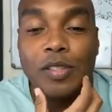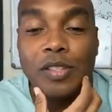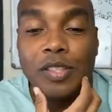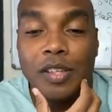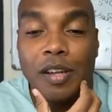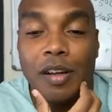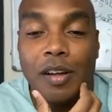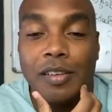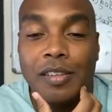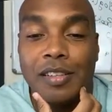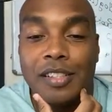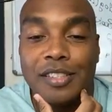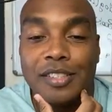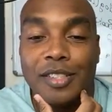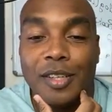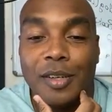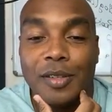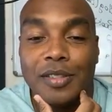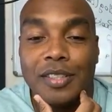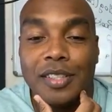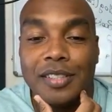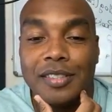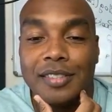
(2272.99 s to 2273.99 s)
on in
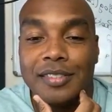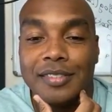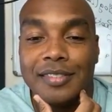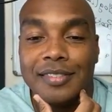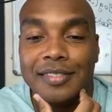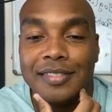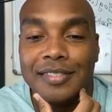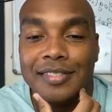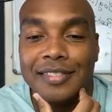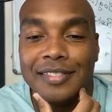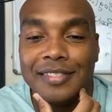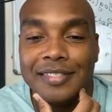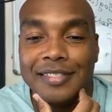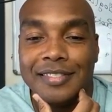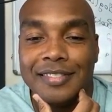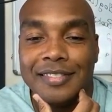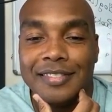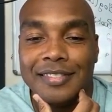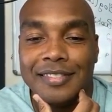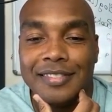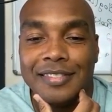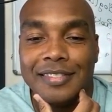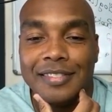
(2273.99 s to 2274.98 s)
consulting
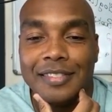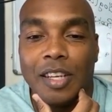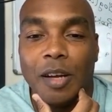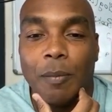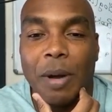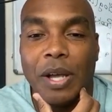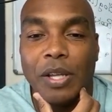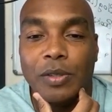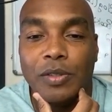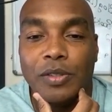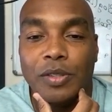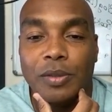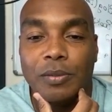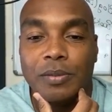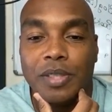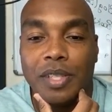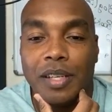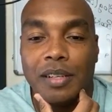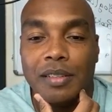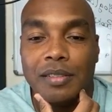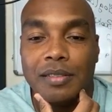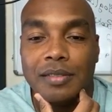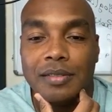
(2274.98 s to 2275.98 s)
on my YouTube
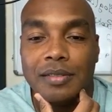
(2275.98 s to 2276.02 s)
channel.